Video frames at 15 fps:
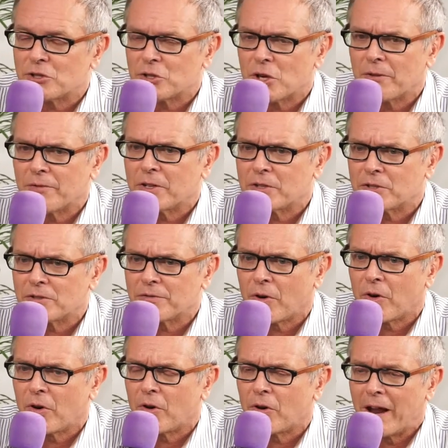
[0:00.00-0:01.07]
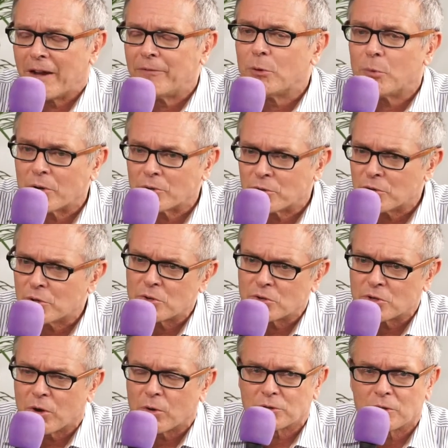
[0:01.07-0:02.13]
service for everyone to
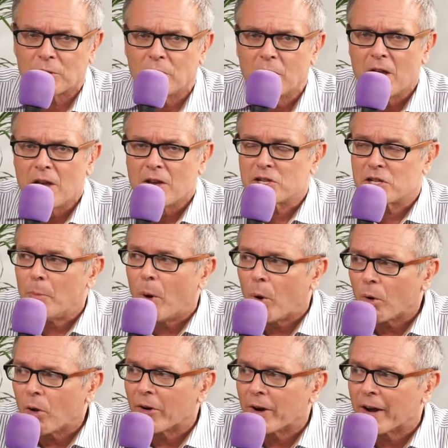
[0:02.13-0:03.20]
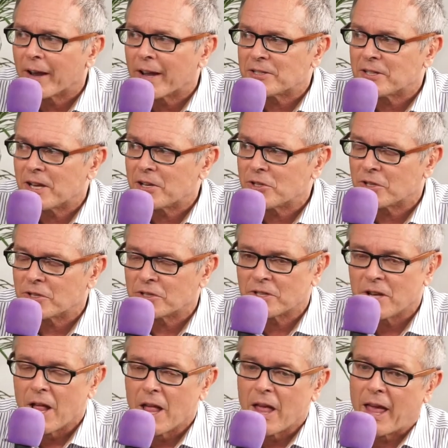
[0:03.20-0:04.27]
use, also small organizations.